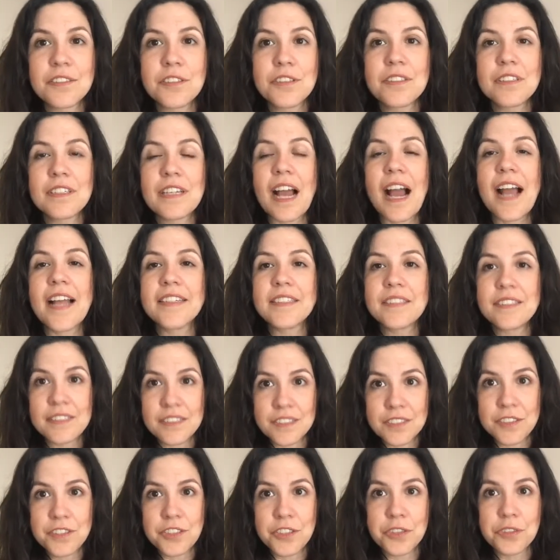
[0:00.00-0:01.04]
guide
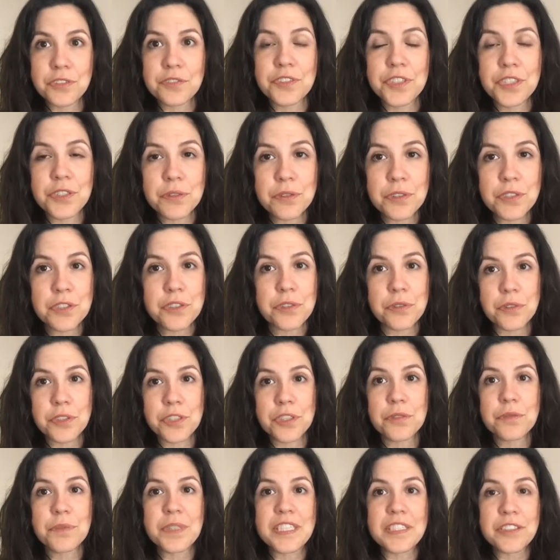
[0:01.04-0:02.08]
your viewers or
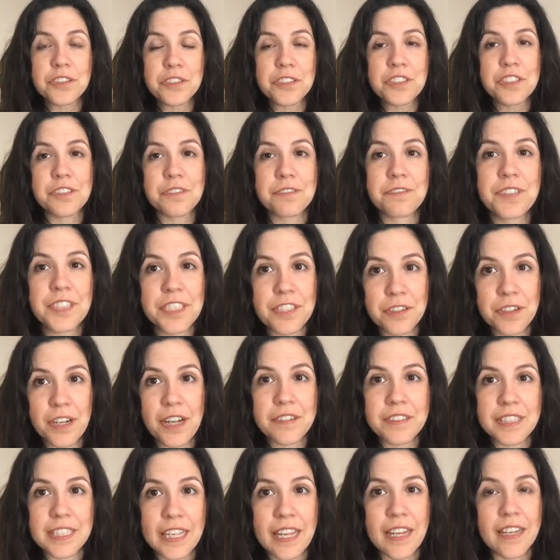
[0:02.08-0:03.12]
your readers to figure
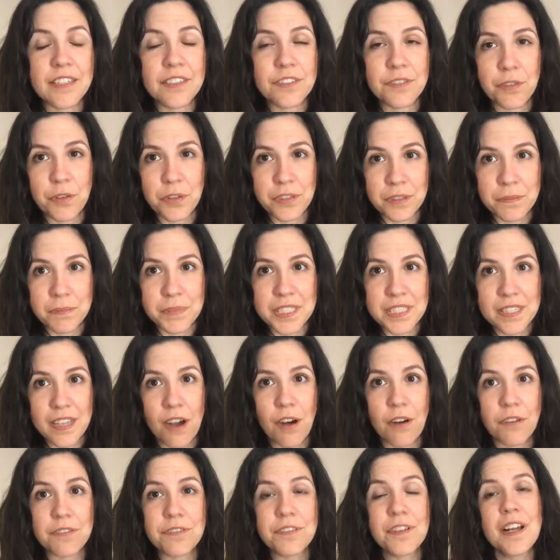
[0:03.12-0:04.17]
out the end for
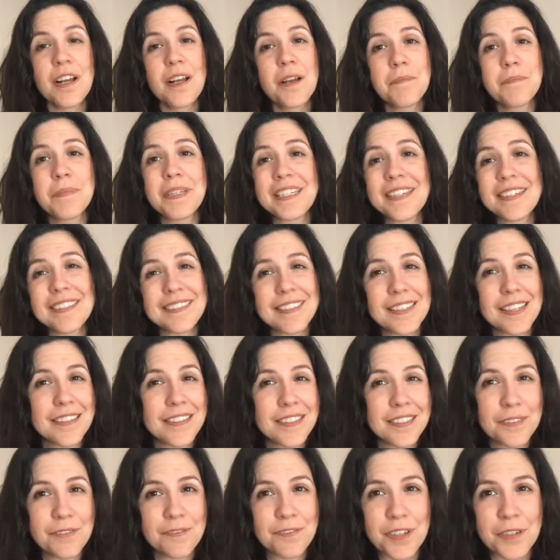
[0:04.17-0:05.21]
themselves, because
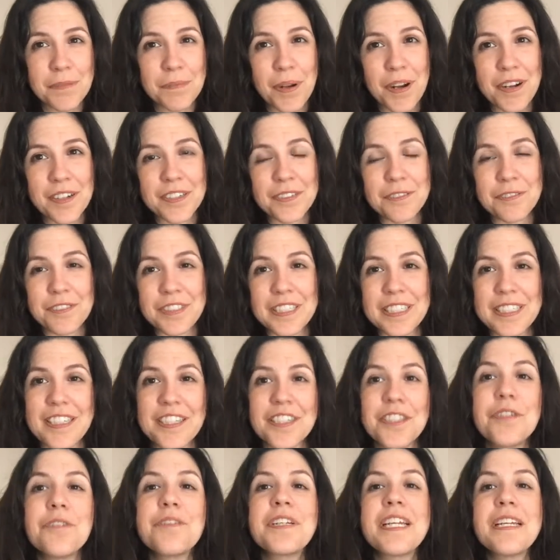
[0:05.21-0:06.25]
that's the fun part of
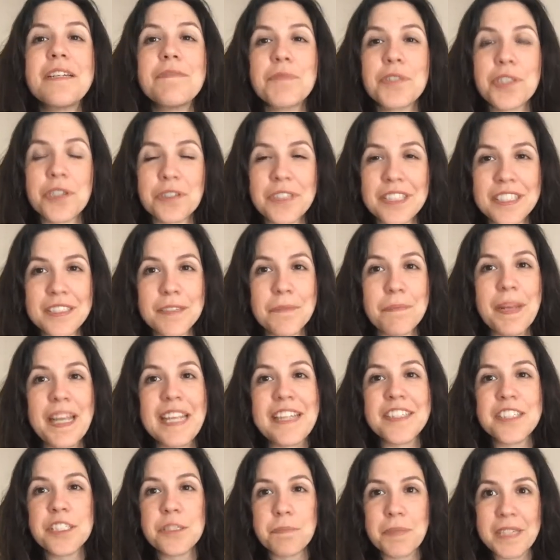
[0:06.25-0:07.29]
reading. You keep turning the
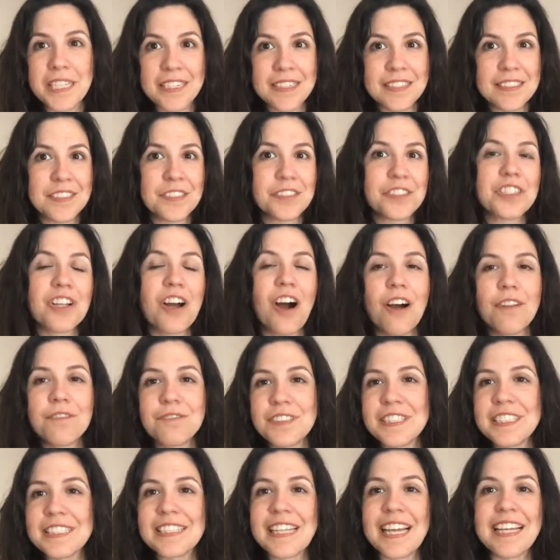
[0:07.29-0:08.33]
pages because there's
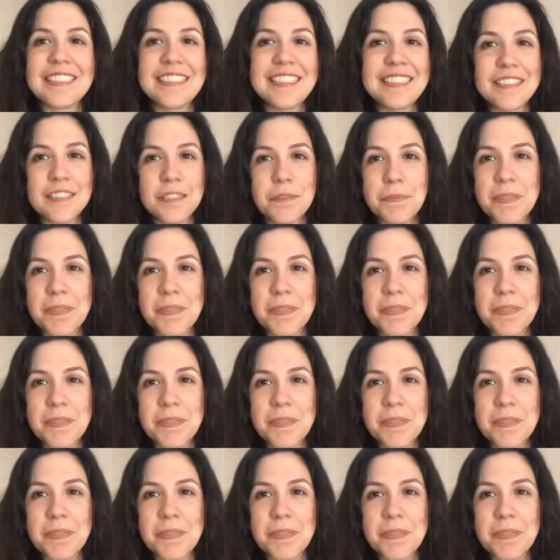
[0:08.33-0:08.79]
conflict that needs to be